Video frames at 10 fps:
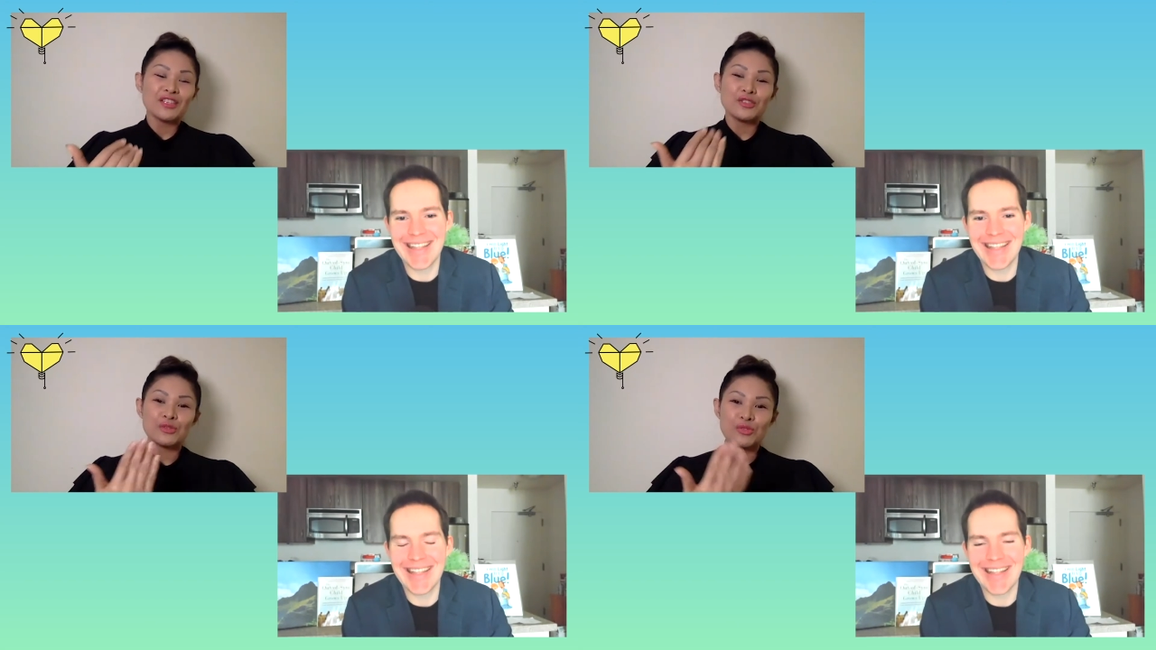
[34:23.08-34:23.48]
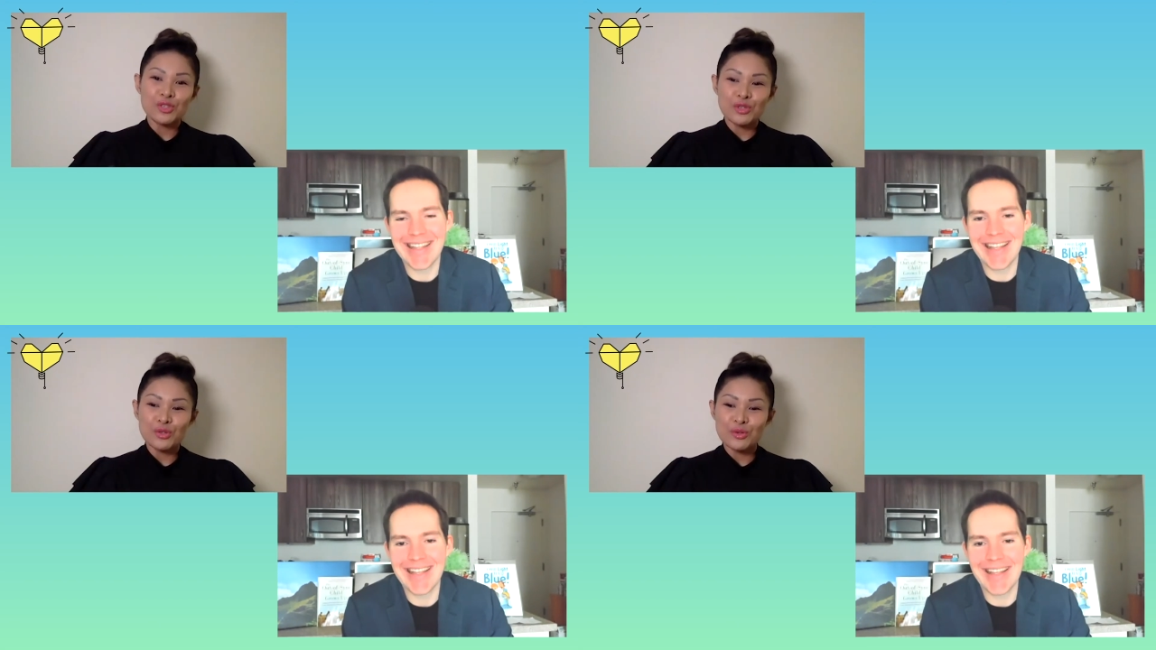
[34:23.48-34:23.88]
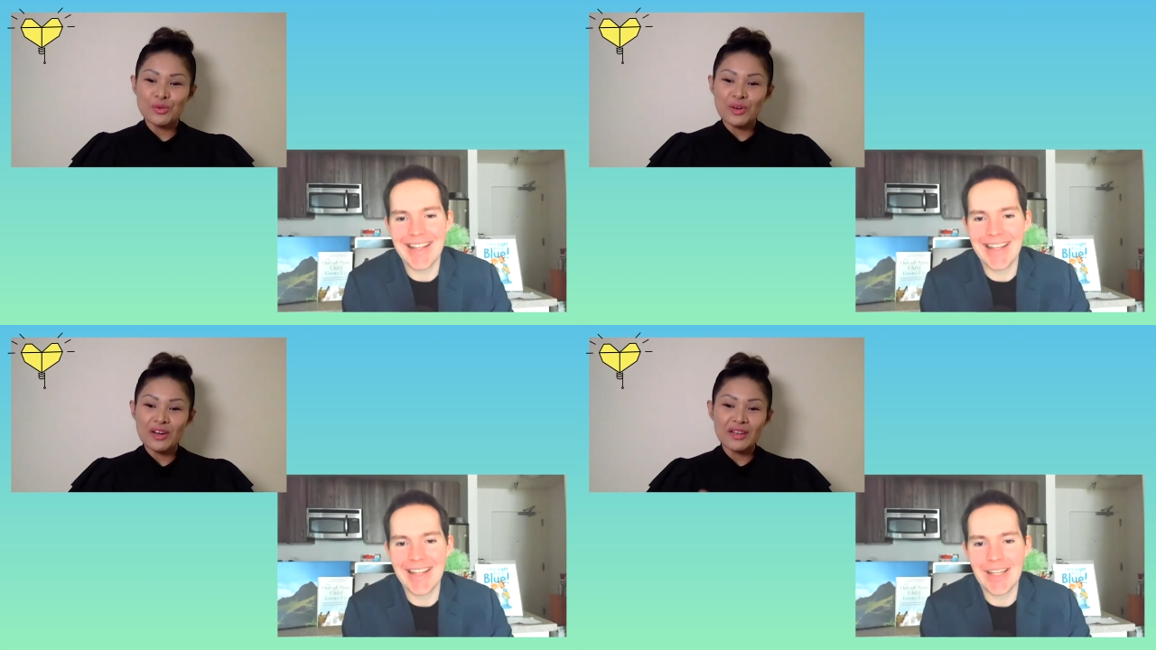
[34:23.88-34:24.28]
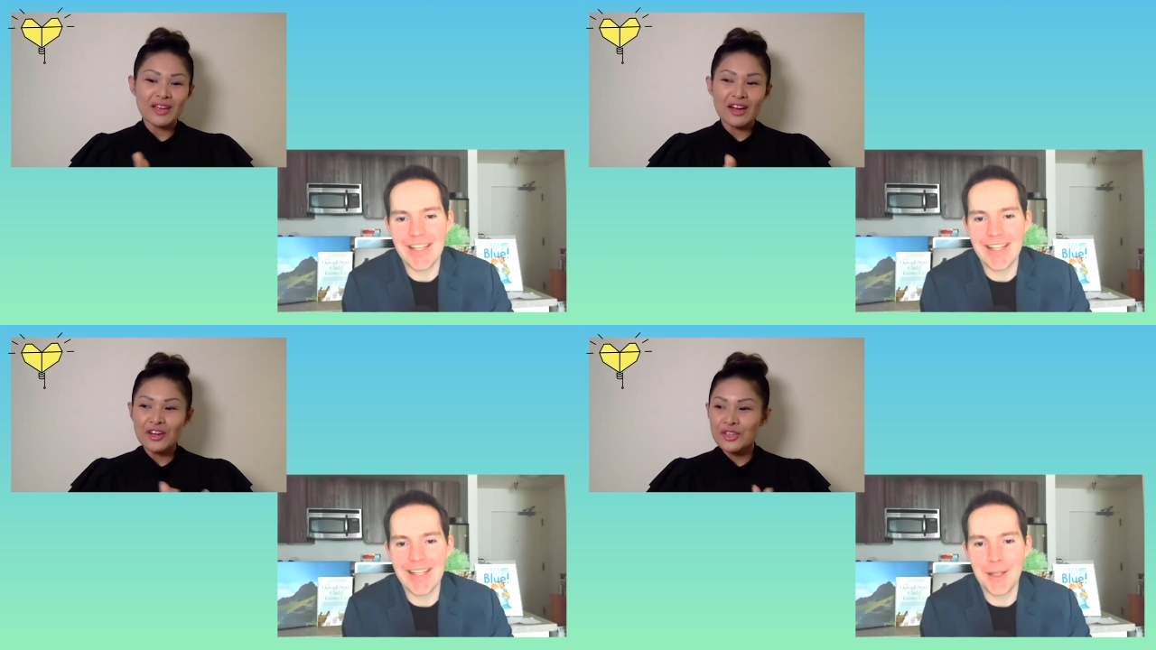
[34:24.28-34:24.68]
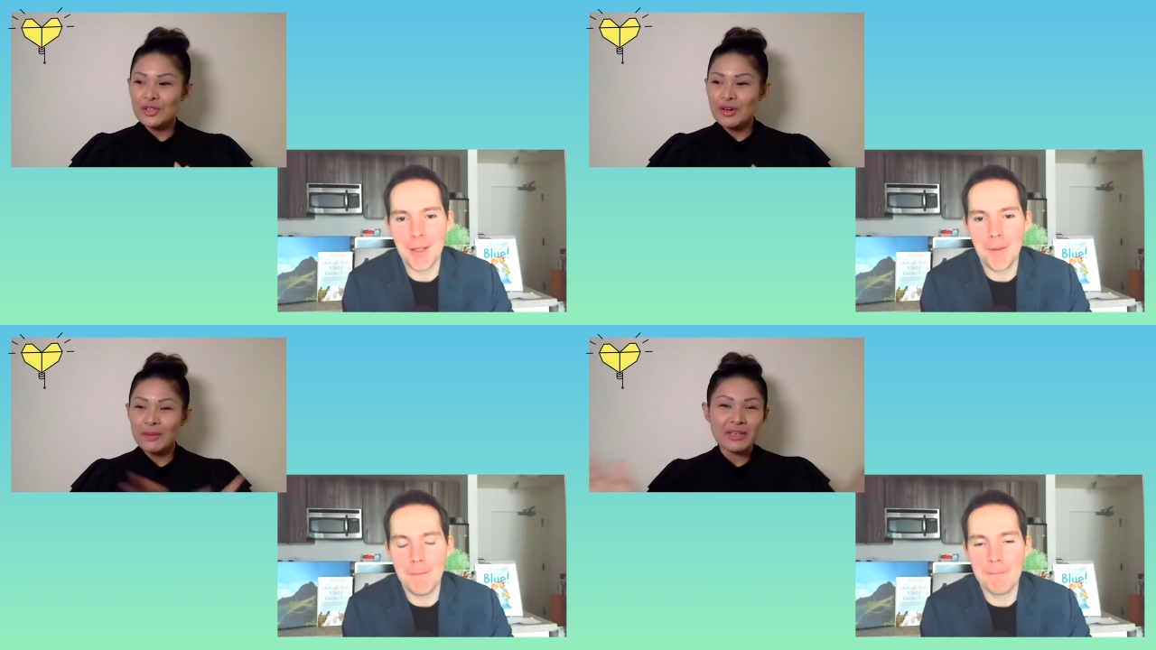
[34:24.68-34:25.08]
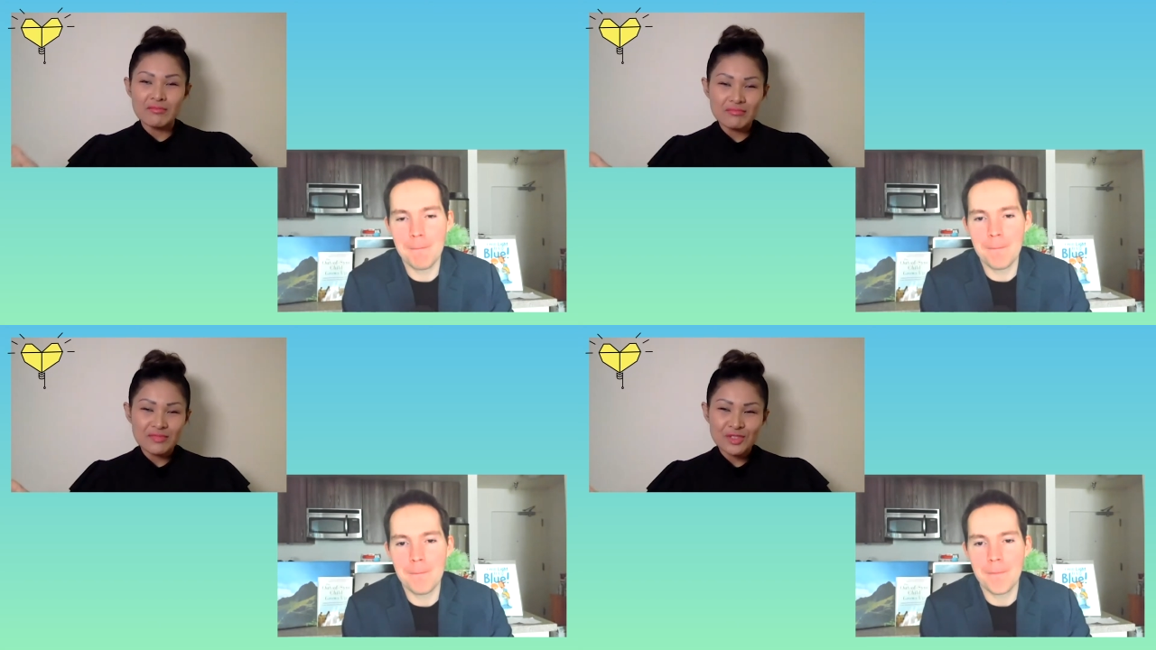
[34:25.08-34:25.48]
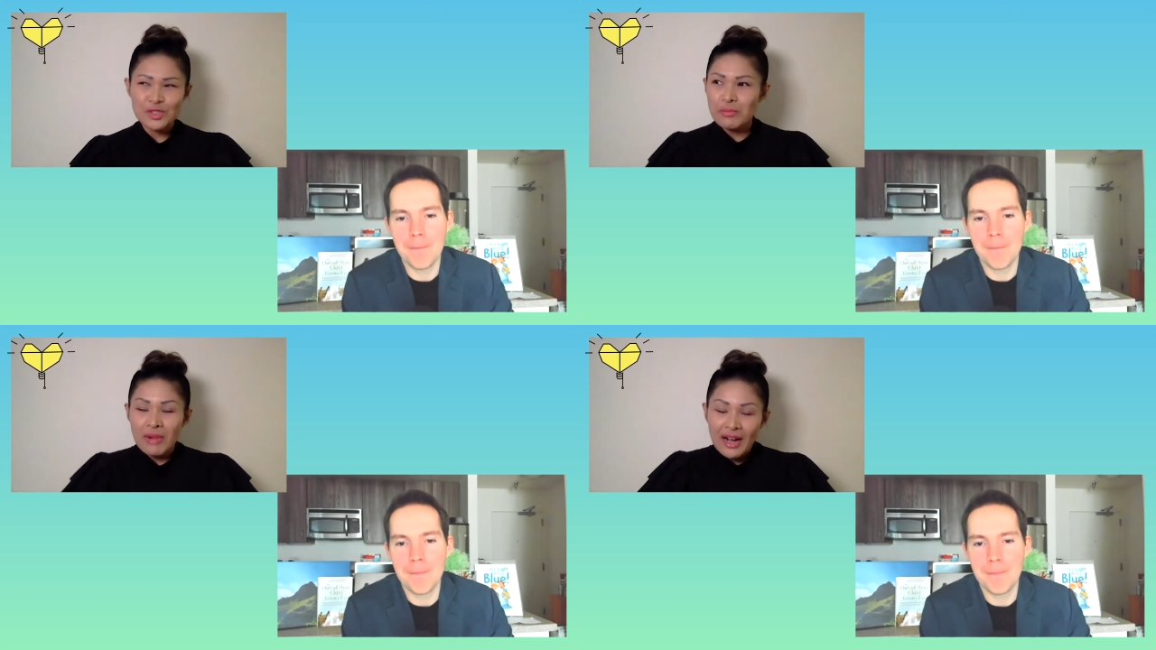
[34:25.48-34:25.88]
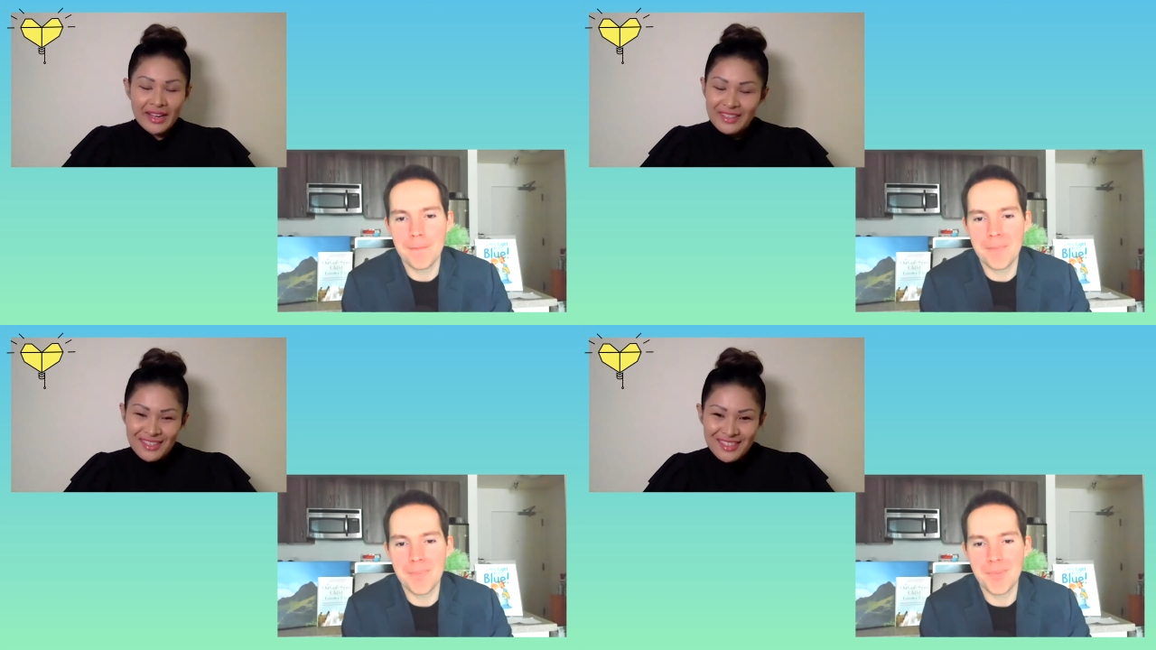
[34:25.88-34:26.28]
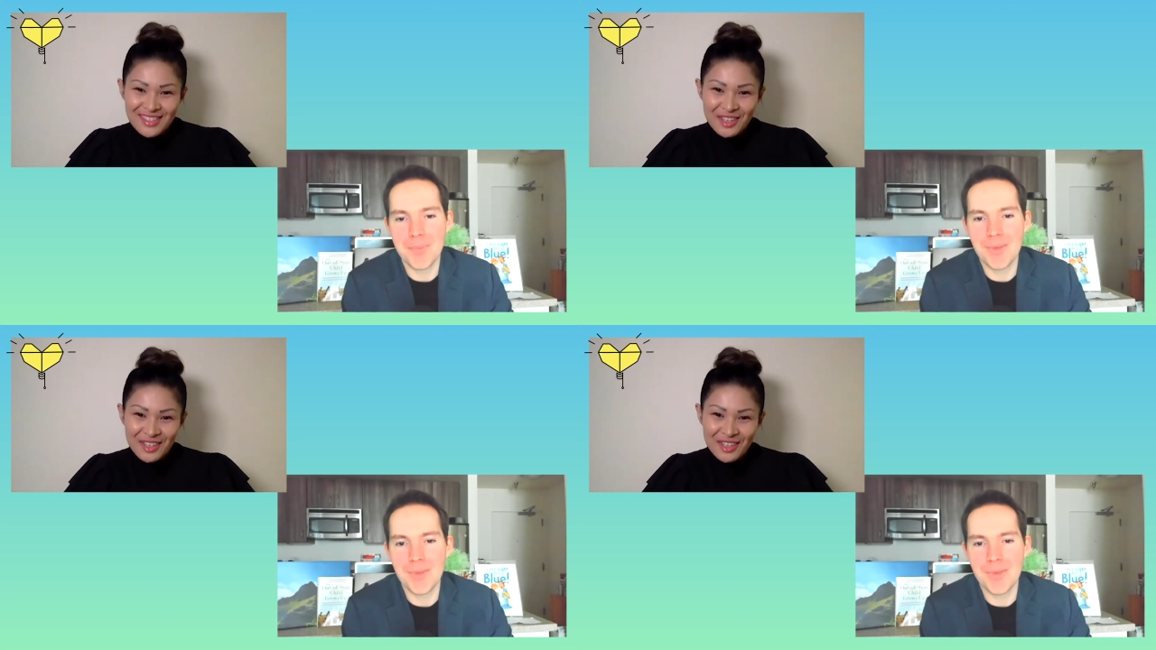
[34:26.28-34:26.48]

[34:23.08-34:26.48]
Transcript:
Speaker 1: Do you like? Are you? I mean, do you mind?